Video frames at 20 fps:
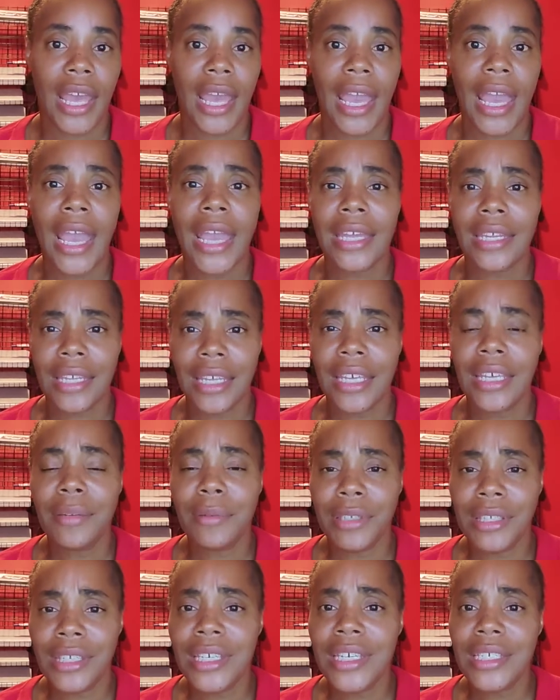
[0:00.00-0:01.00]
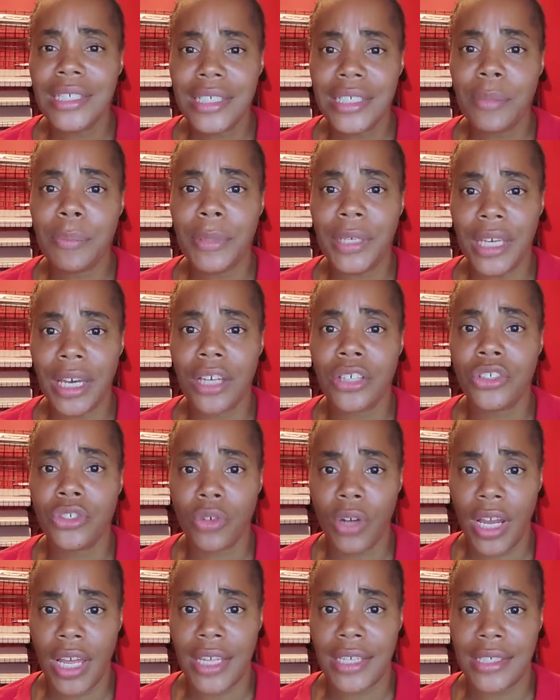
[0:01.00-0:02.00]
and it needs to be
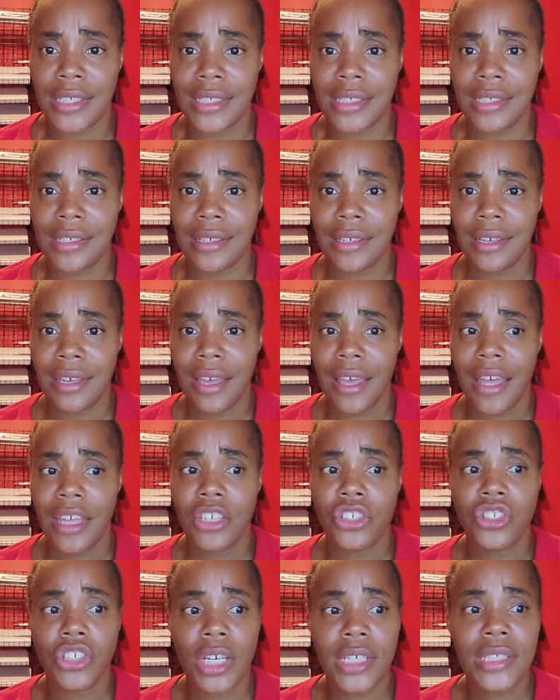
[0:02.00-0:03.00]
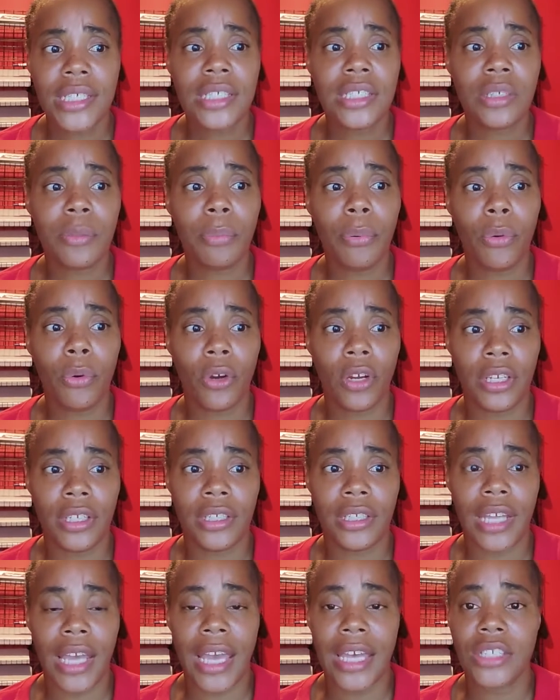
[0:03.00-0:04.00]
addressed just as
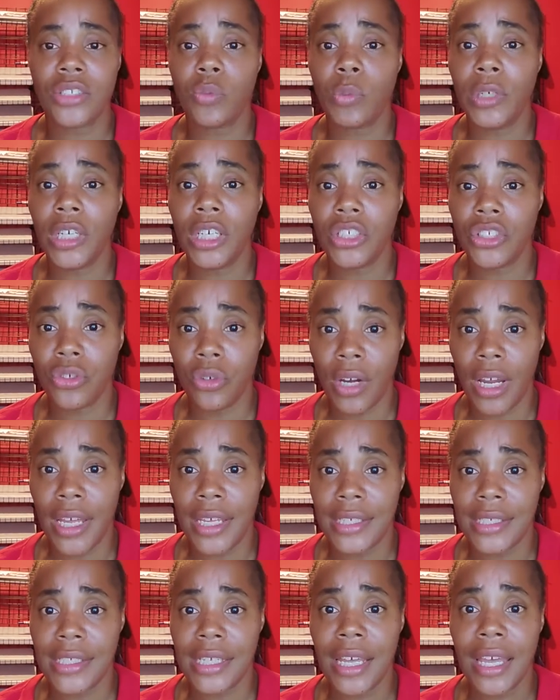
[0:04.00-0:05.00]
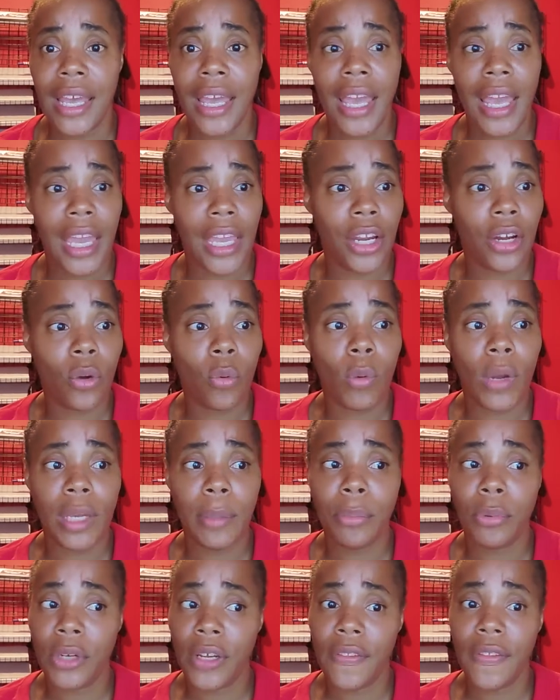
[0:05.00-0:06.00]
important as we address airway,
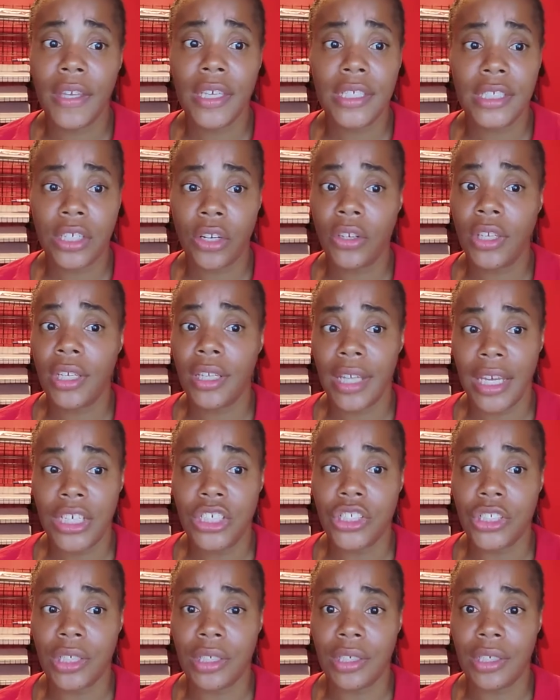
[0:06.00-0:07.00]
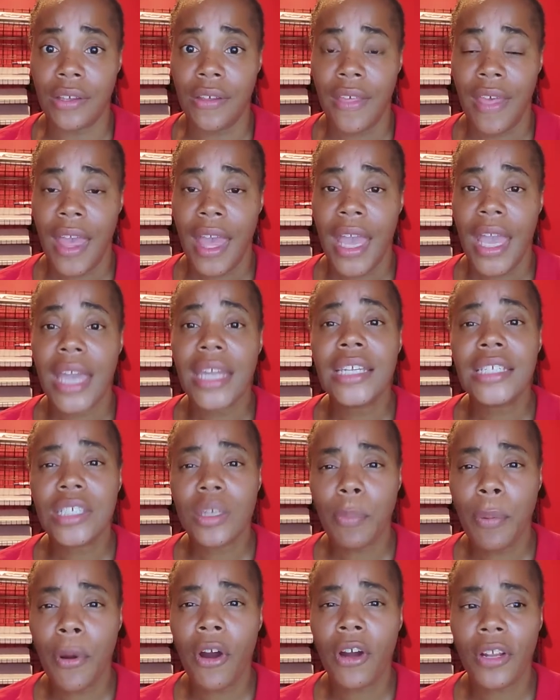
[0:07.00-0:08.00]
breathing, and circulation. It is a
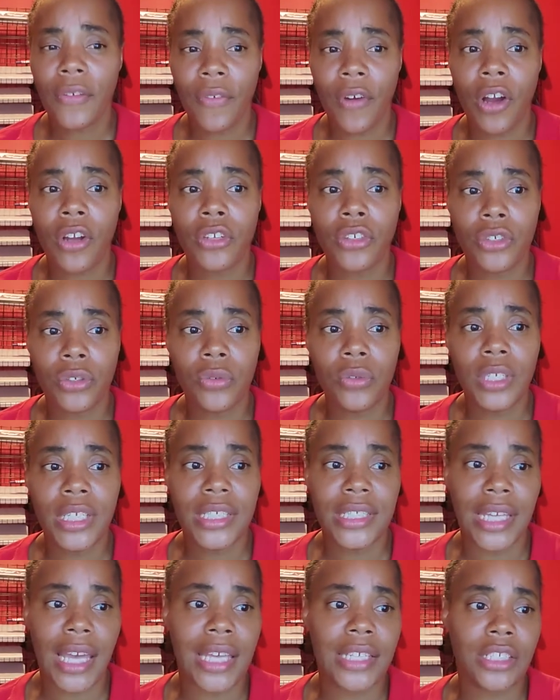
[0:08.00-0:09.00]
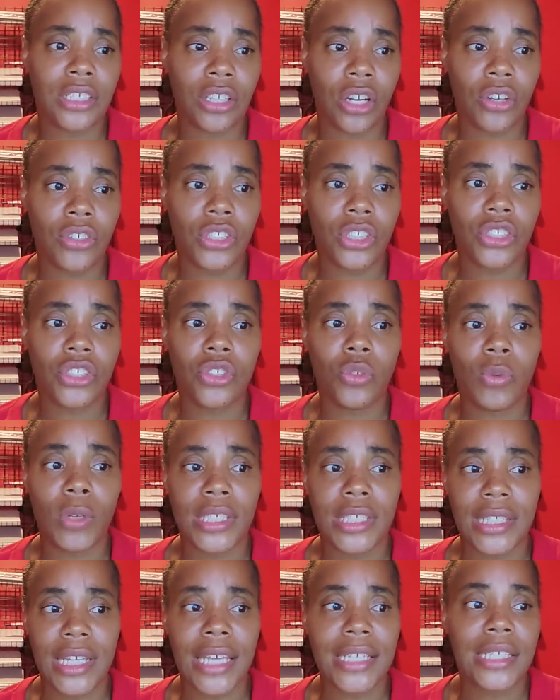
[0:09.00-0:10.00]
part of our duties as nurses to
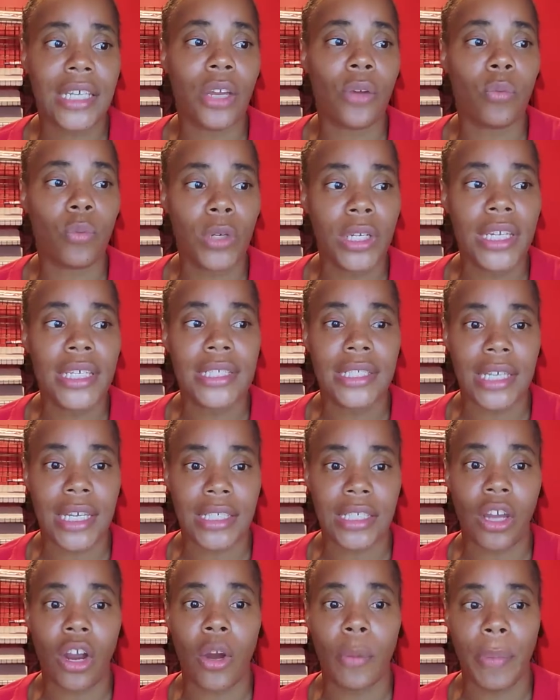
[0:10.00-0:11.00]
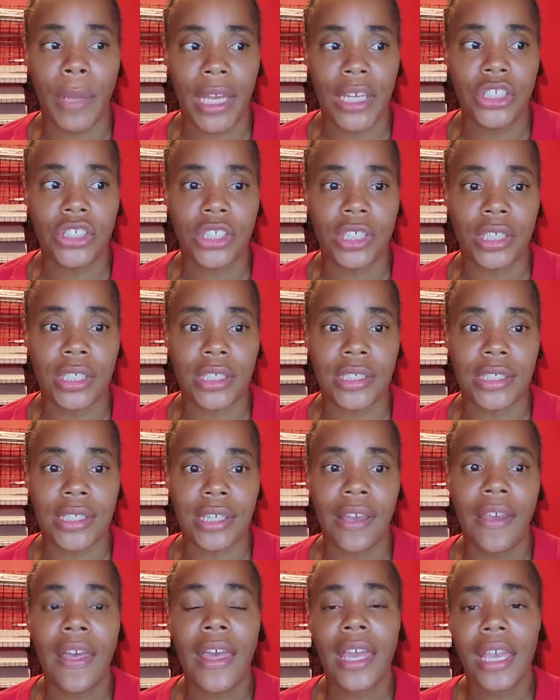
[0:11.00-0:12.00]
assess and reassess our patients
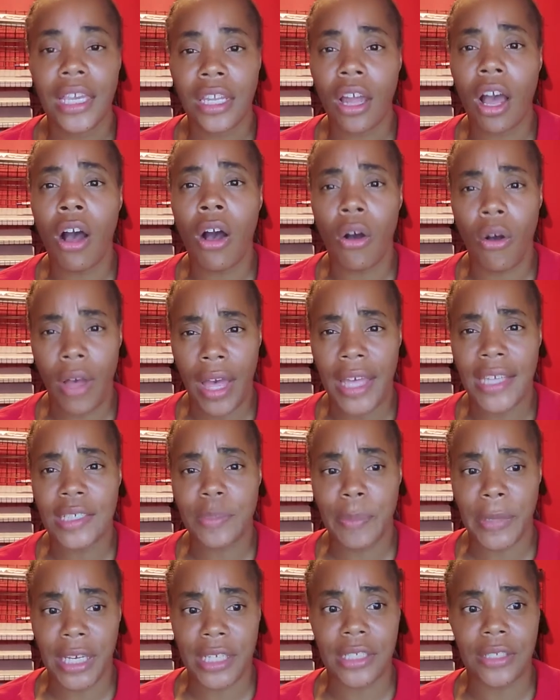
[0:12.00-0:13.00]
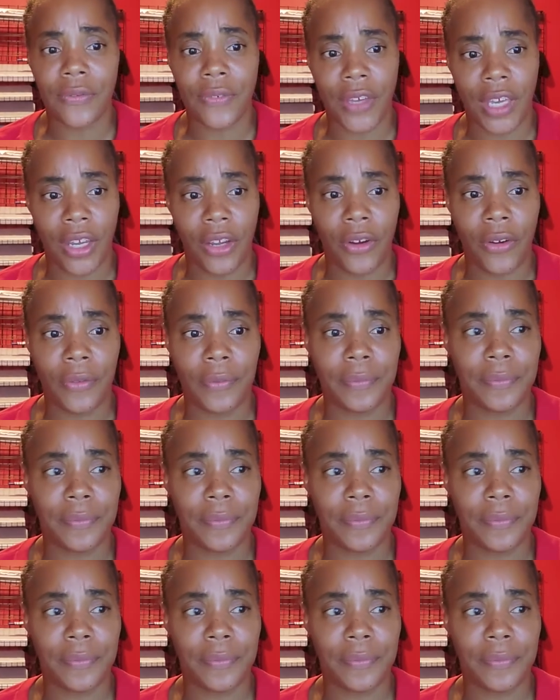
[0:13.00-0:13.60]
in all aspects of care.